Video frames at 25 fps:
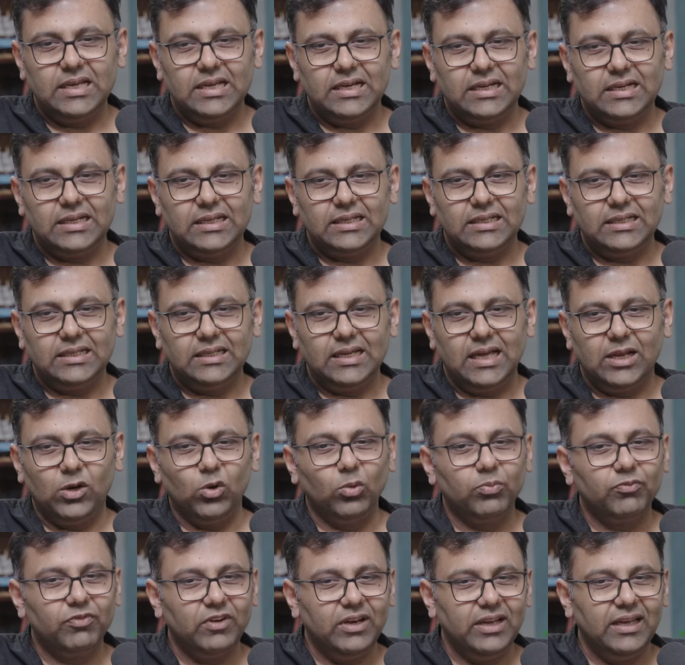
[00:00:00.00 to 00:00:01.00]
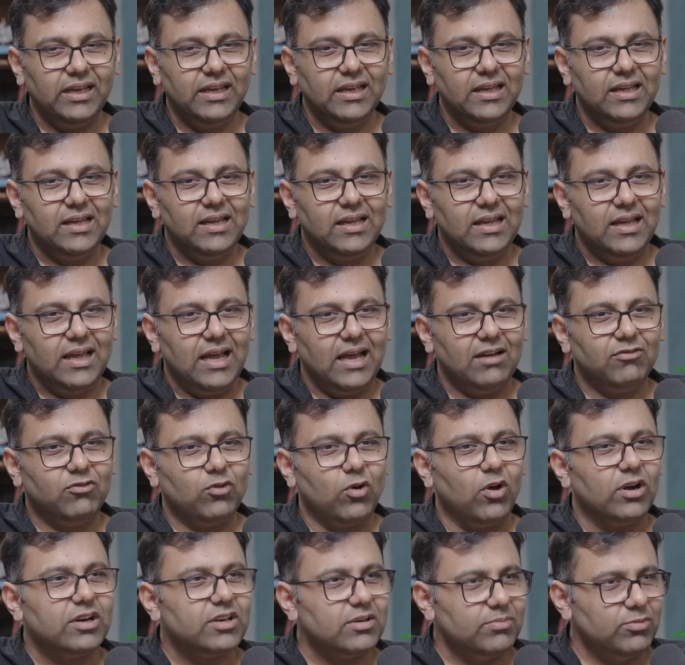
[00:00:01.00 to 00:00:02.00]
Uh, and hopefully have
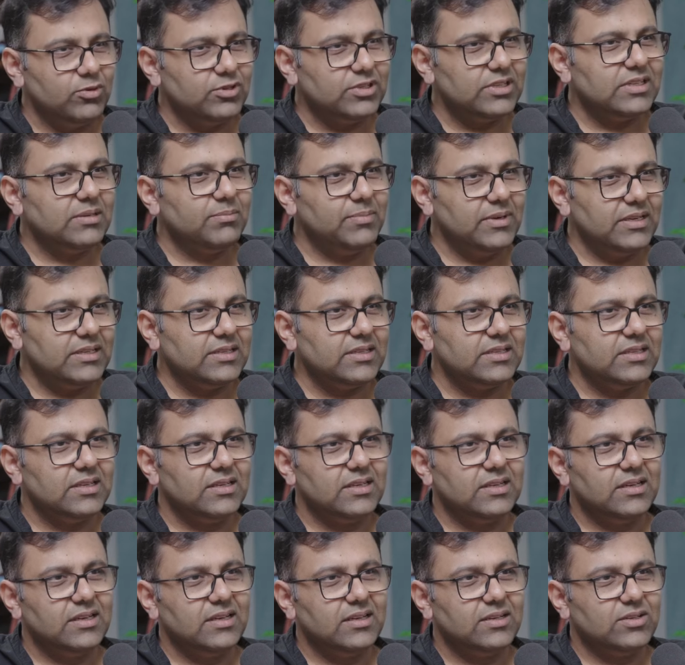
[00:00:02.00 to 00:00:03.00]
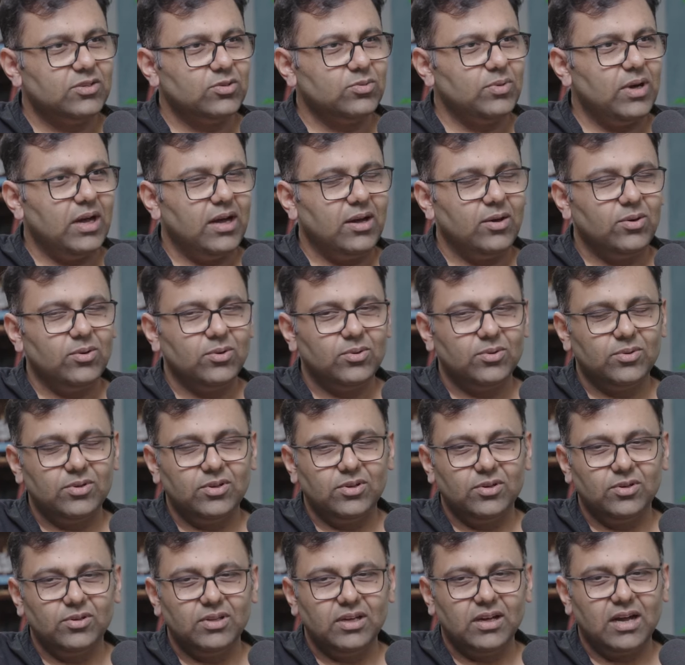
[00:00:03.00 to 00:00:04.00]
contributed a bit uh, to how,
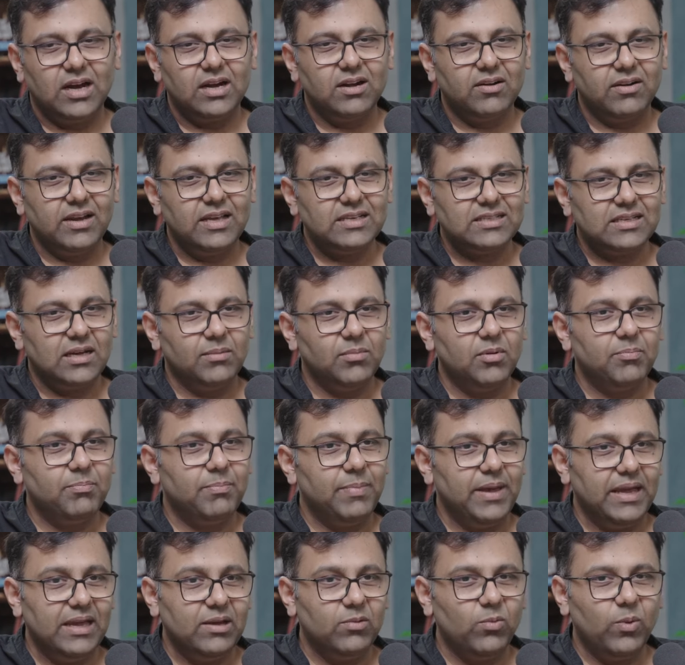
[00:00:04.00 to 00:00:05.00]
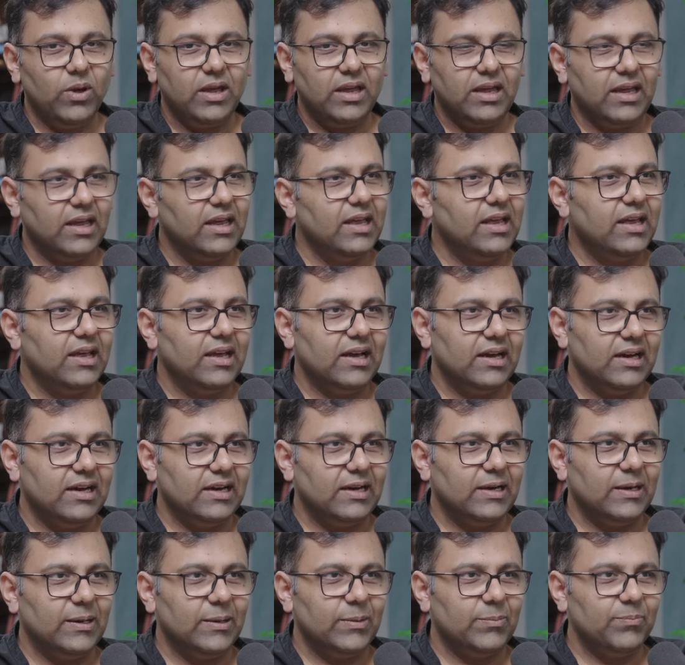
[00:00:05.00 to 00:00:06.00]
you know, the country has come a big way
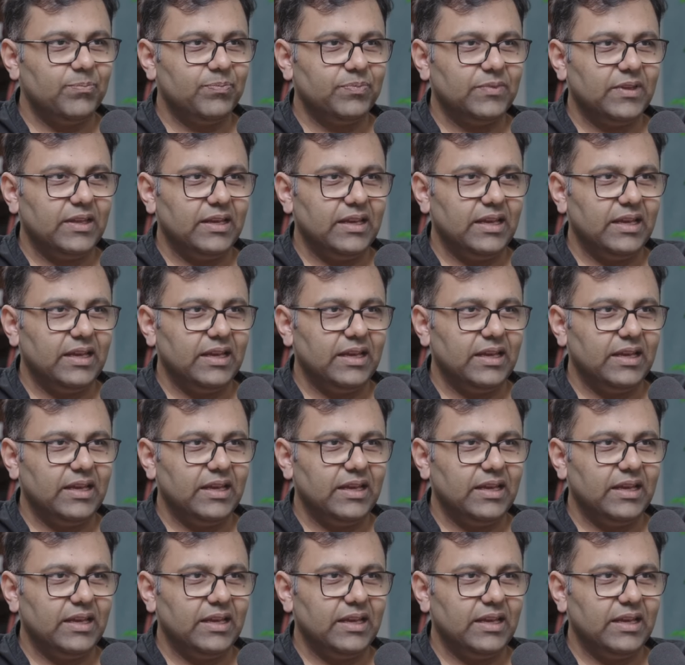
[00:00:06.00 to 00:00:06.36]
um,